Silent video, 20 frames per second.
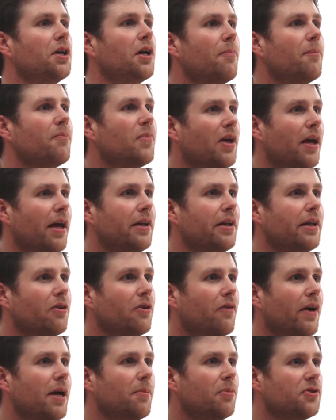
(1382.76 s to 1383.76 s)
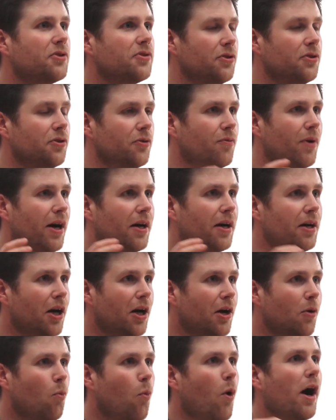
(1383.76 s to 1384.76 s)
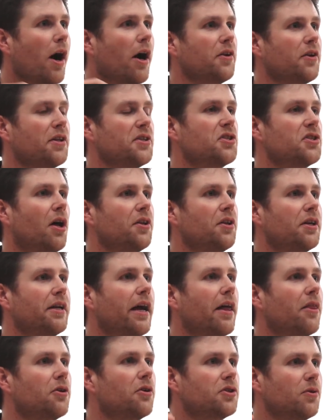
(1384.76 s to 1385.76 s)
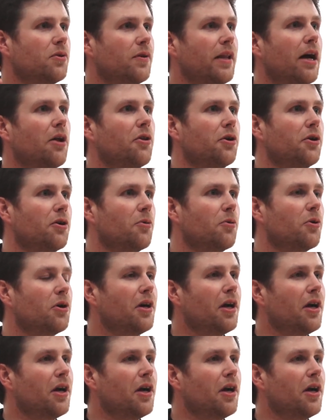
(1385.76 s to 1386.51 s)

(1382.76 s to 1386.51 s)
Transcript: up, and then they're able to wire this all together to allow their